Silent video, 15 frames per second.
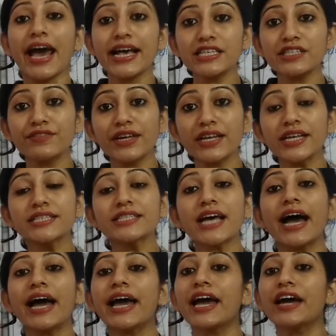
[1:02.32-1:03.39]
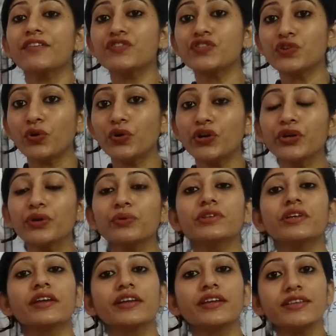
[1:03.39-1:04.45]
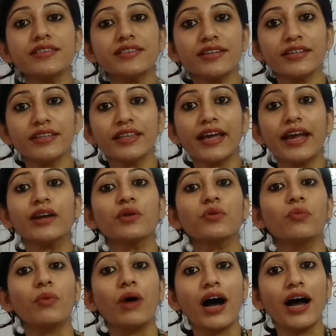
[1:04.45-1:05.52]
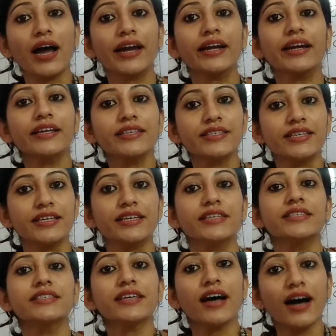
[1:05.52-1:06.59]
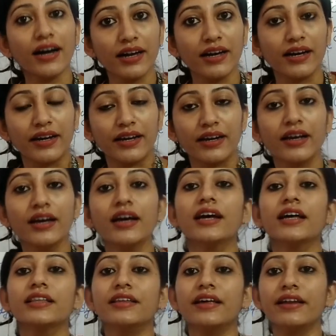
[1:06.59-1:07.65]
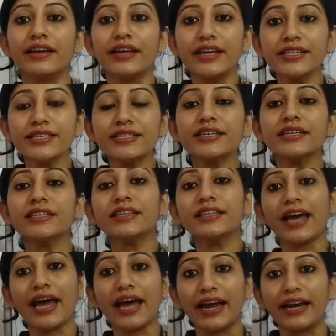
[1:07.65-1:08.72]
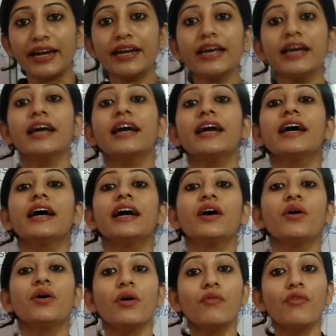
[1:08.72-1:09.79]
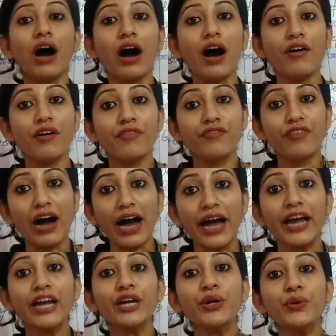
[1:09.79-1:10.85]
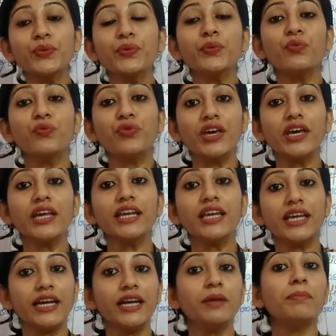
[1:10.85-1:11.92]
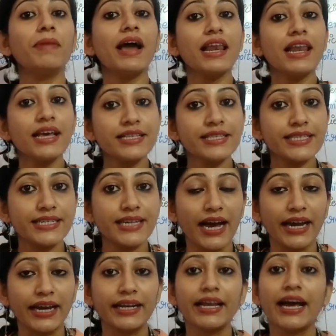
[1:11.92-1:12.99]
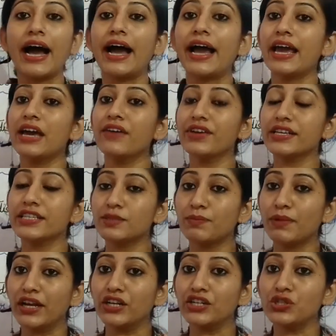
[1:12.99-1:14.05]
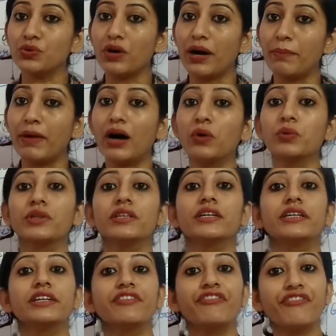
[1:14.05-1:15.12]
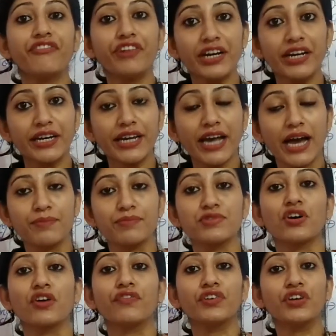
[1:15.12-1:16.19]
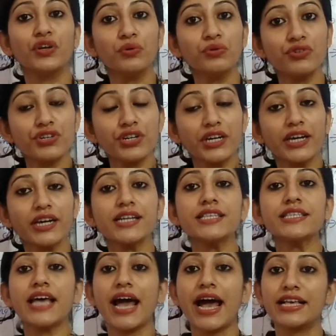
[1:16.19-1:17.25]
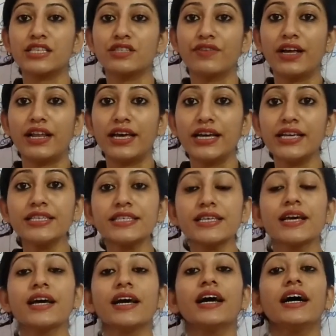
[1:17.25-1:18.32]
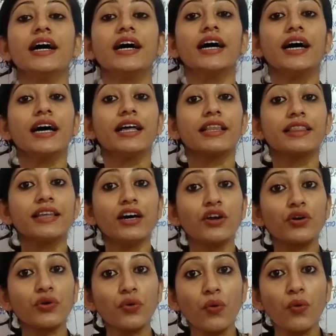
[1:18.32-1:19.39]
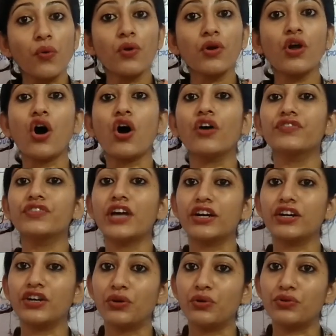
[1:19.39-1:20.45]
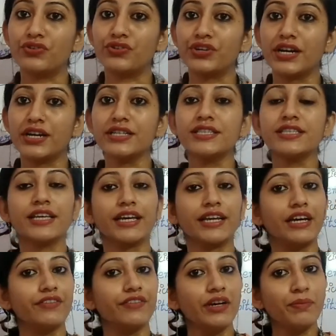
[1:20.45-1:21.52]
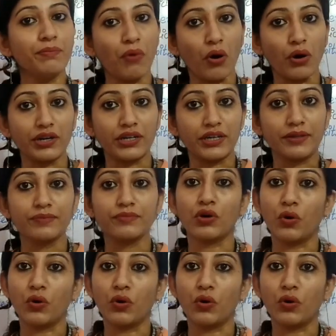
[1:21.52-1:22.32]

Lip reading: as well as I have told you the reason that why disease occur, the reason that why do we need balanced diet. I have explained you about the different types of nutrients as well as the role of that nutrients in our body.